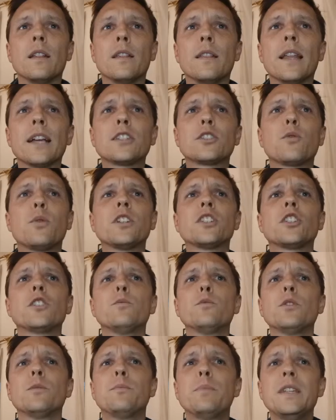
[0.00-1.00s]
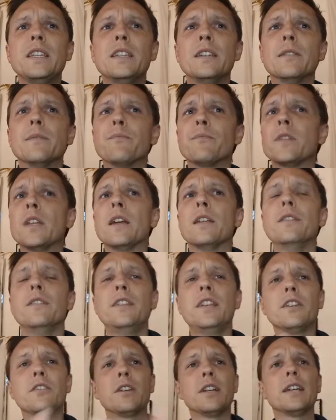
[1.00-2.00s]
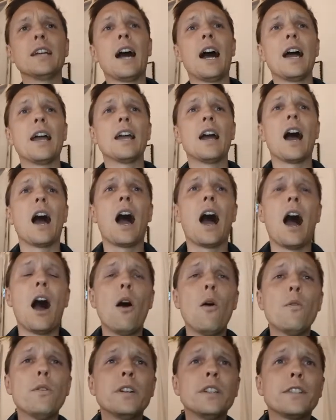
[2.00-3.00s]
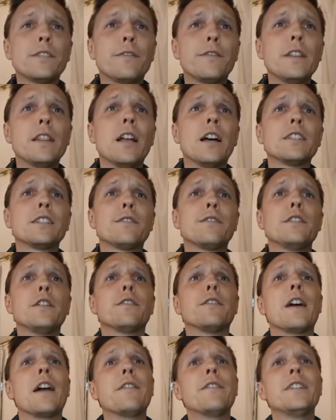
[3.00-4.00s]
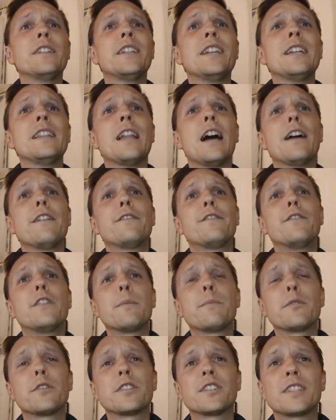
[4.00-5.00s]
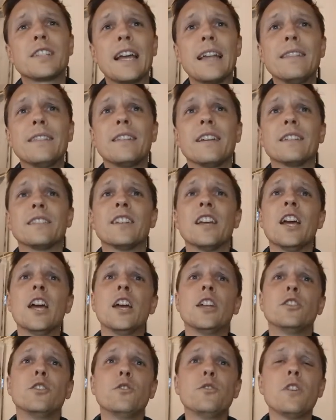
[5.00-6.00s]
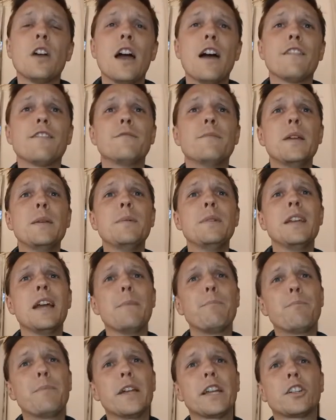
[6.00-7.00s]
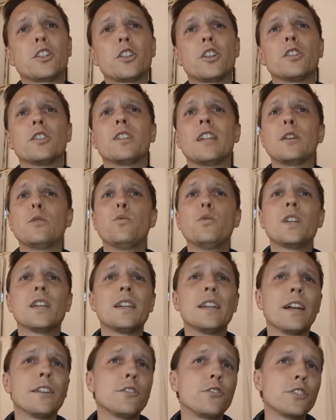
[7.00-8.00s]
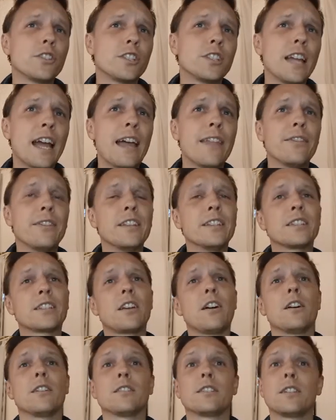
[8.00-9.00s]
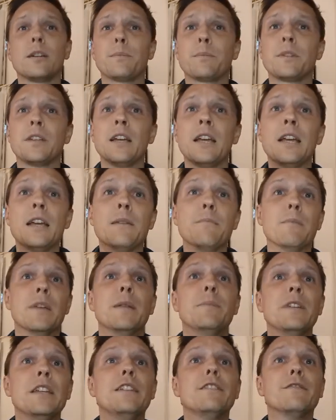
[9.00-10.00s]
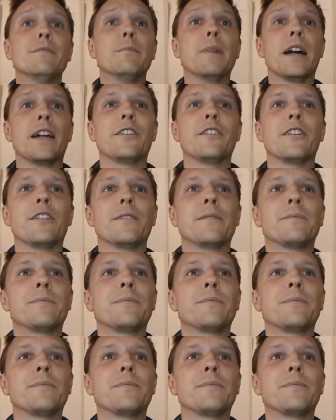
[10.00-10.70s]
Next question would be, dear A I, how is philosophy of everyday life represented? Do you have maybe a picture that we can understand this concept maybe even better?